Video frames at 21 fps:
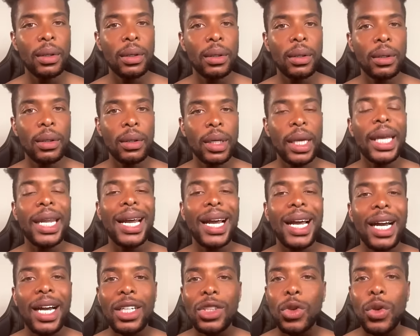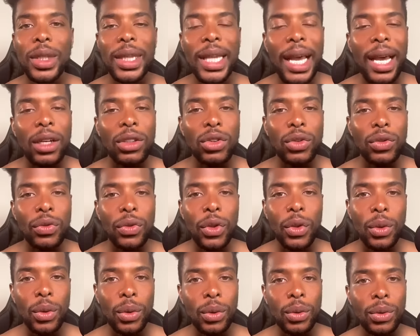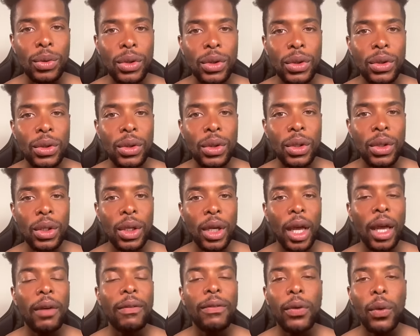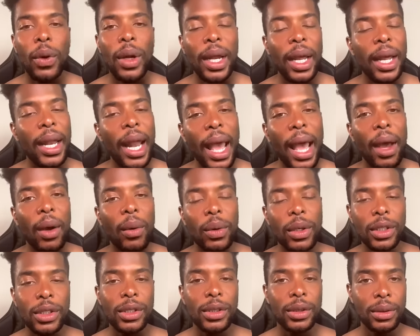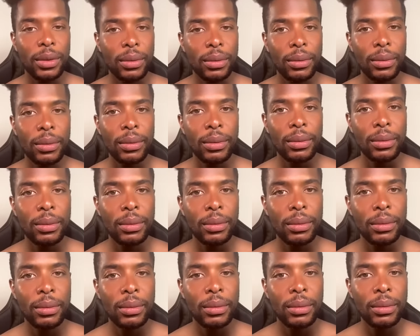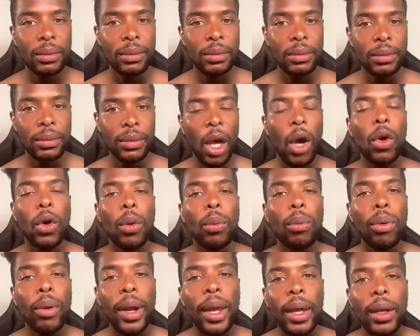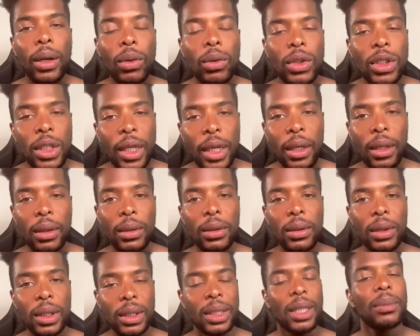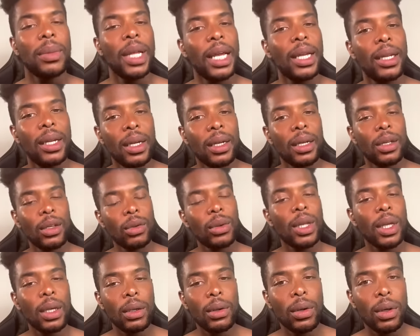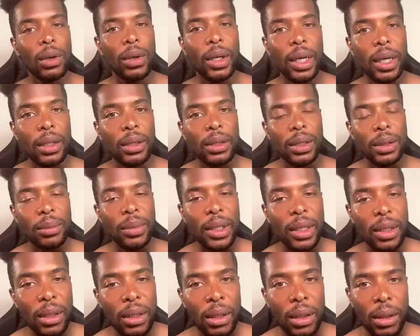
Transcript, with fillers: getting one hundred thousand views in forty-eight hours on a brand new channel because I'm that nigga. And you think you're going to cancel me?